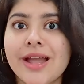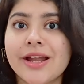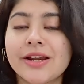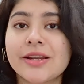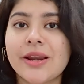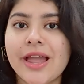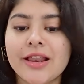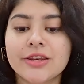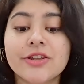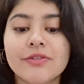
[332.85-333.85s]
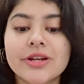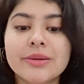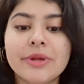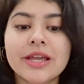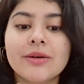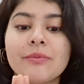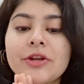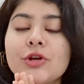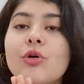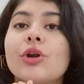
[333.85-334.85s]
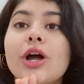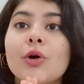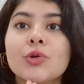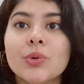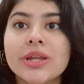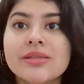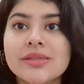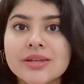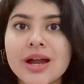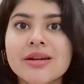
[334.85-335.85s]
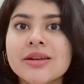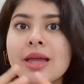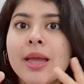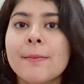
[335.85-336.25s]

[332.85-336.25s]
And I'll definitely make a video on how you can start